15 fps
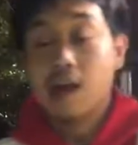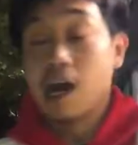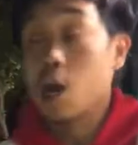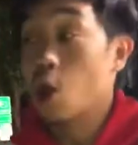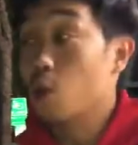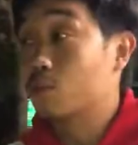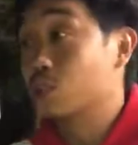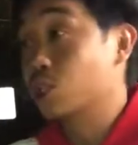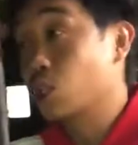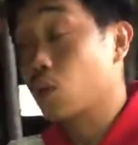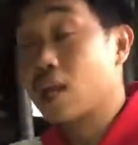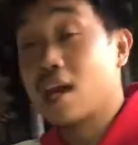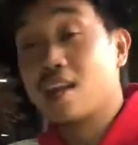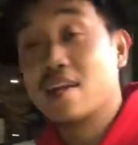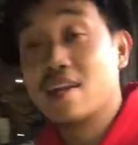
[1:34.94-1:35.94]
I hope to show
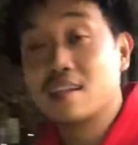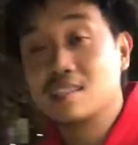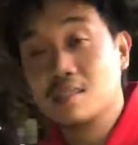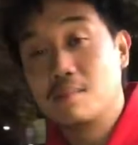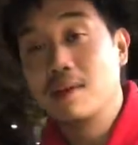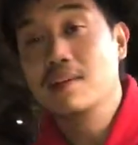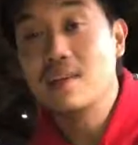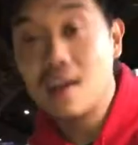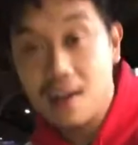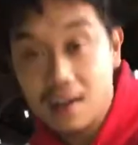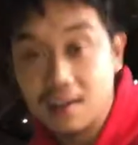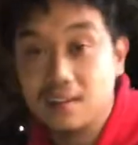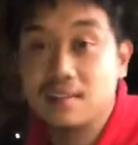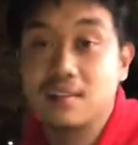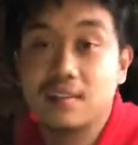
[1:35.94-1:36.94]
that land to my
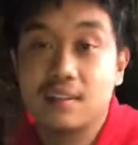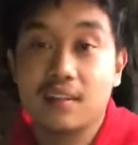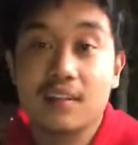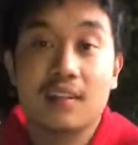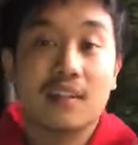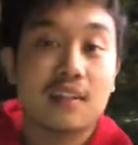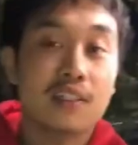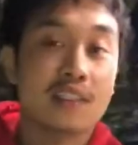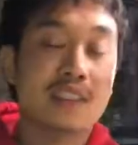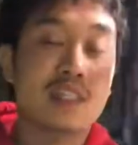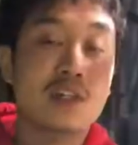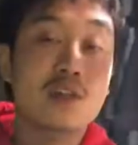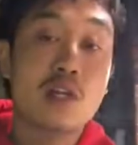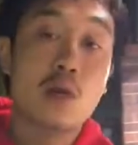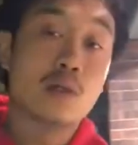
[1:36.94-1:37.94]
daughter. You see,
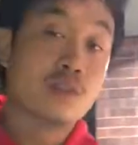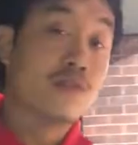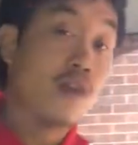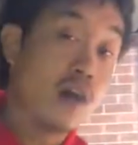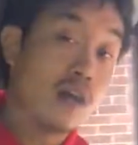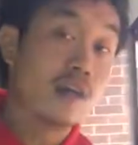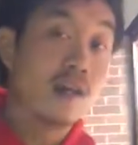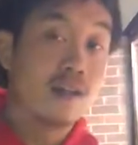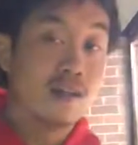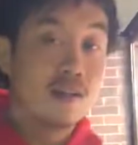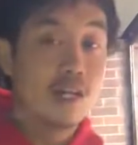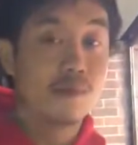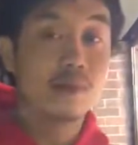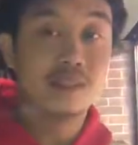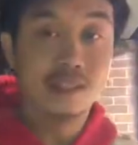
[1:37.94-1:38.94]
you know it's for our
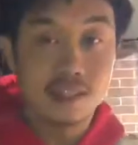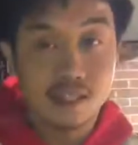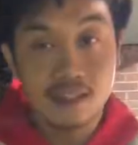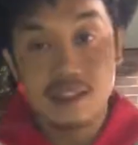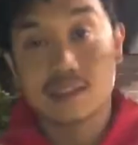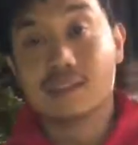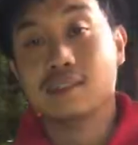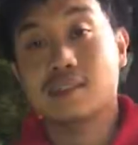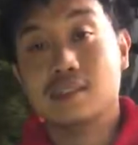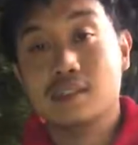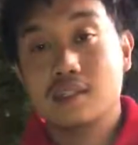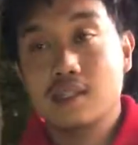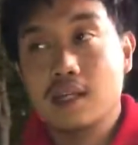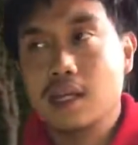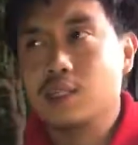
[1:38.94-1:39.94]
culinary skills
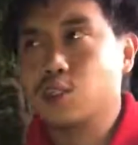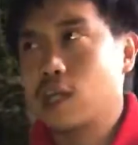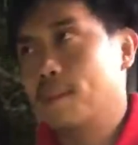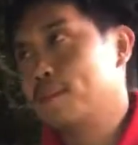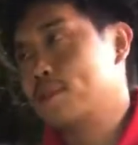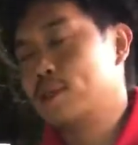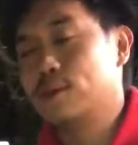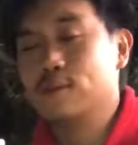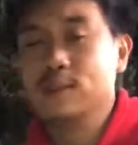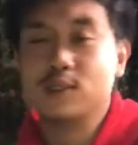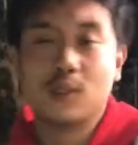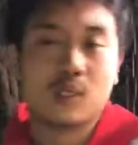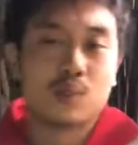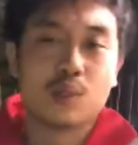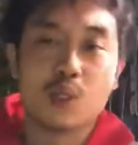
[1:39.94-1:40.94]
and tropical
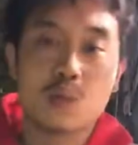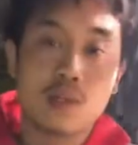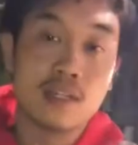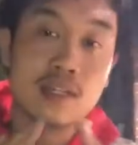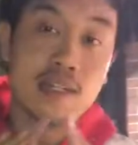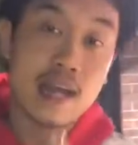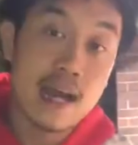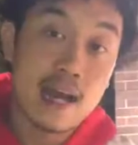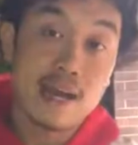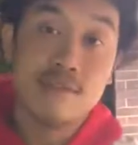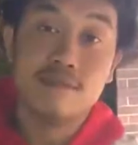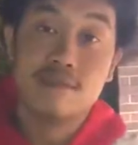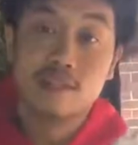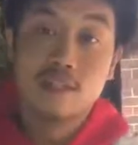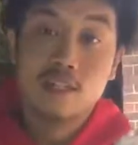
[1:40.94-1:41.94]
resorts where you can dive,
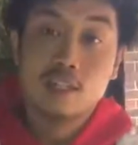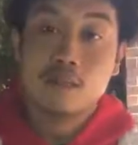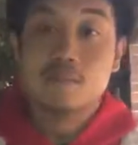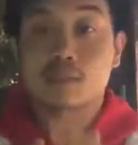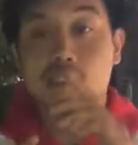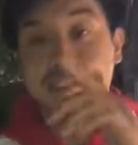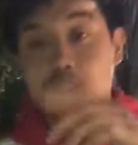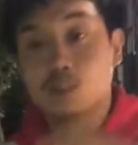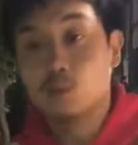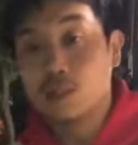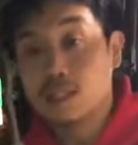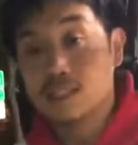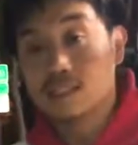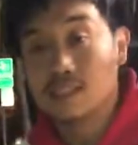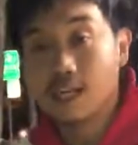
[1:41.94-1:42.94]
but still we
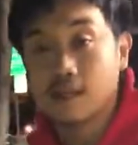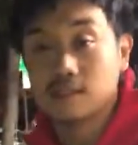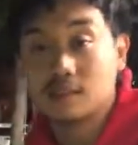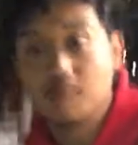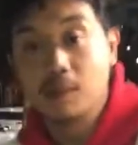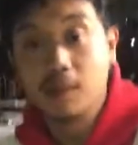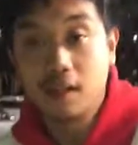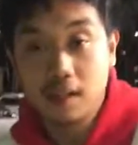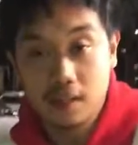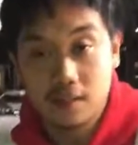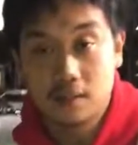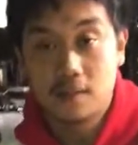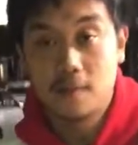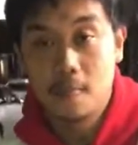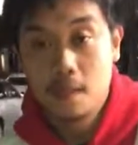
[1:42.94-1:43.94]
need time to be
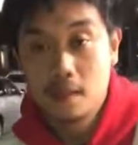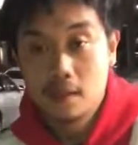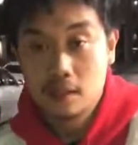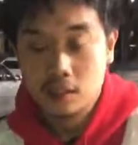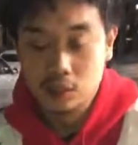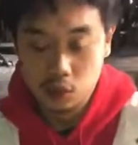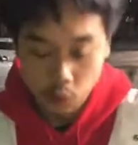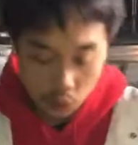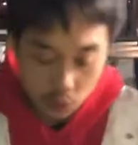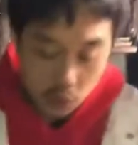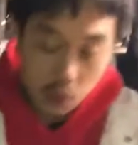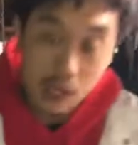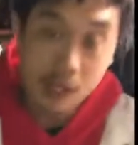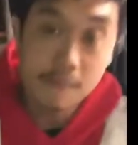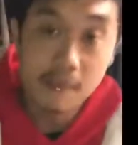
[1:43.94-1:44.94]
healed. Cause do you
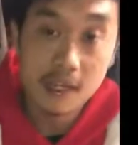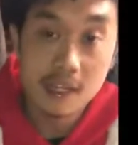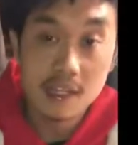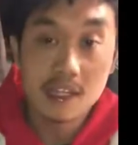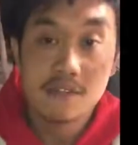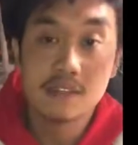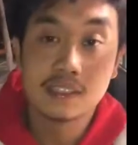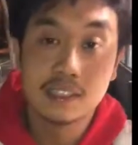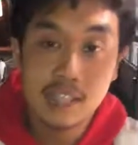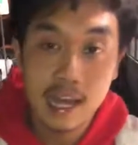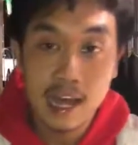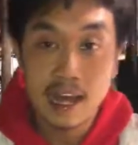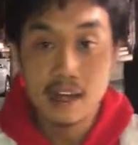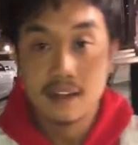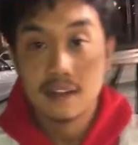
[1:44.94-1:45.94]
know how many of us
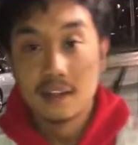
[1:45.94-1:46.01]
died?